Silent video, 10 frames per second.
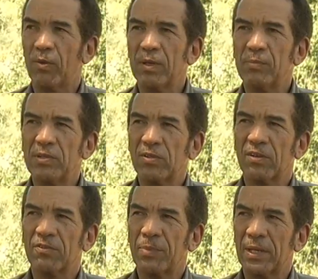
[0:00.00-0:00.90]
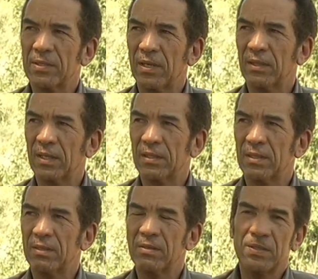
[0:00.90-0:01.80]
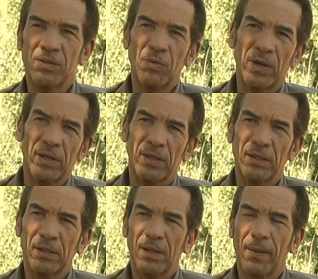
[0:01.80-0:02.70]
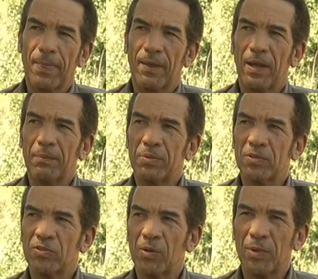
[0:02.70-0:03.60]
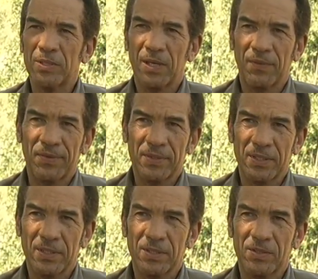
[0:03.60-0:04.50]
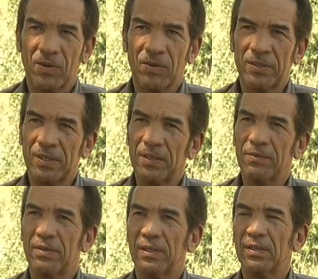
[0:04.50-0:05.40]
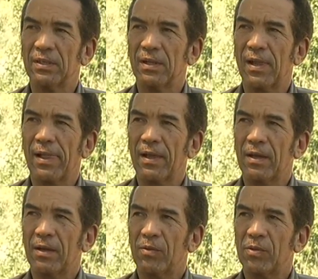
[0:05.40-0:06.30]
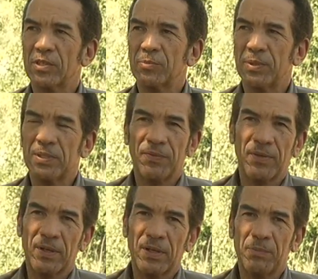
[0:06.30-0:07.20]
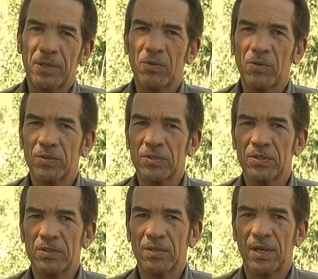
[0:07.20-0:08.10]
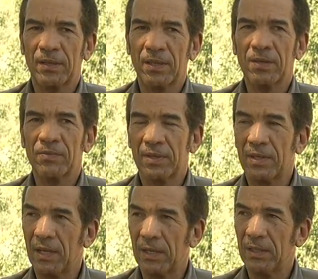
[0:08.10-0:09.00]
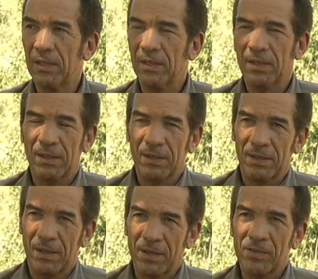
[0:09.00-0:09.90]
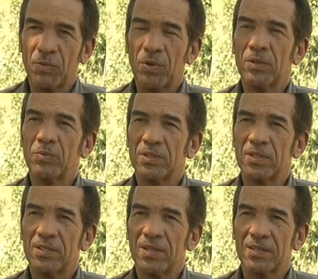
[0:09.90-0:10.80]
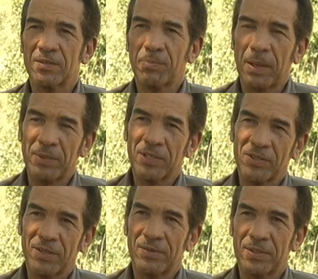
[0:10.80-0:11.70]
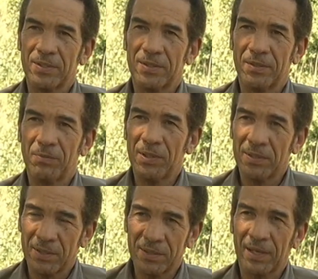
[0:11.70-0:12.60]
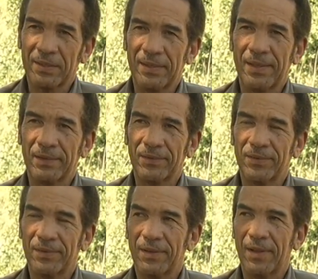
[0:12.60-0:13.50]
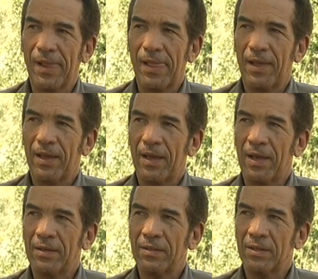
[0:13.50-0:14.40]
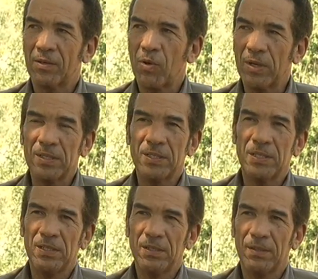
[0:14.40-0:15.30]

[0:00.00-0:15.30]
Well, let me start off by saying that the reason why I put so much emphasis on delivery was specifically because at the end of the day, as the word would suggest, public service means exactly that. And the quality